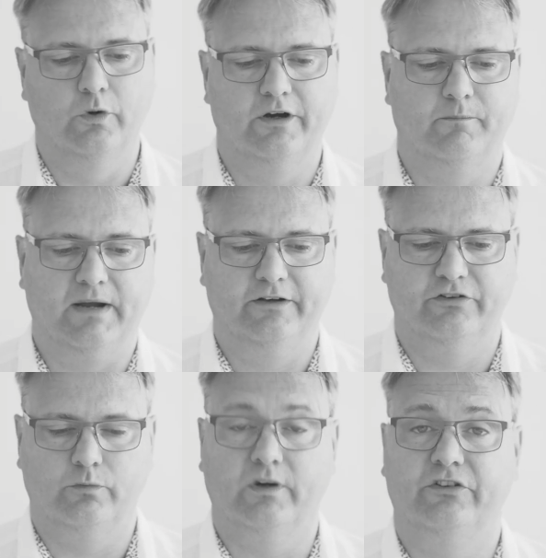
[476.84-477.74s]
work by
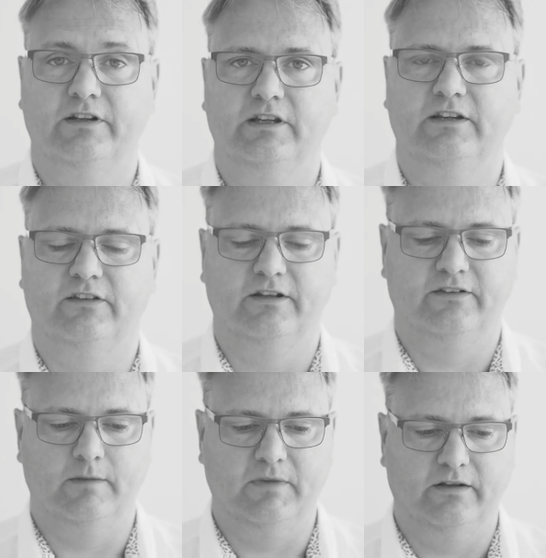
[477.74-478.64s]
just watching these uh,
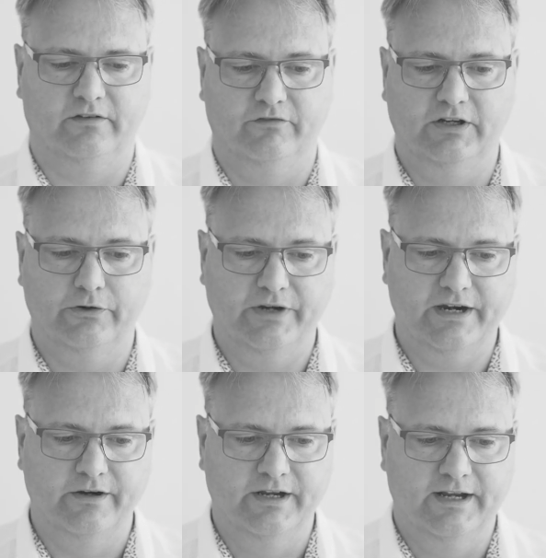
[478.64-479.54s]
10 minutes of video
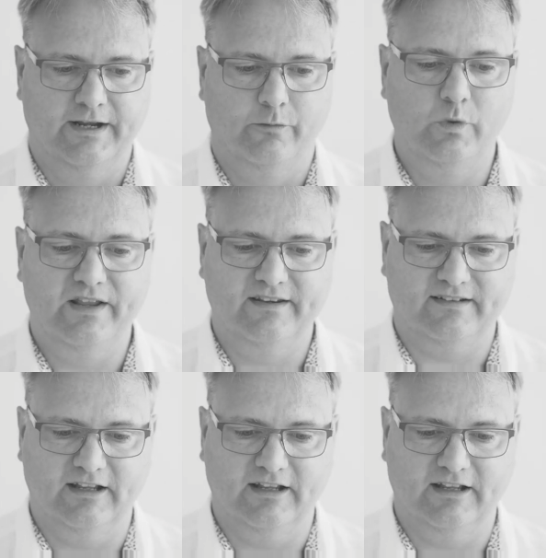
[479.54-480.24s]
here. With this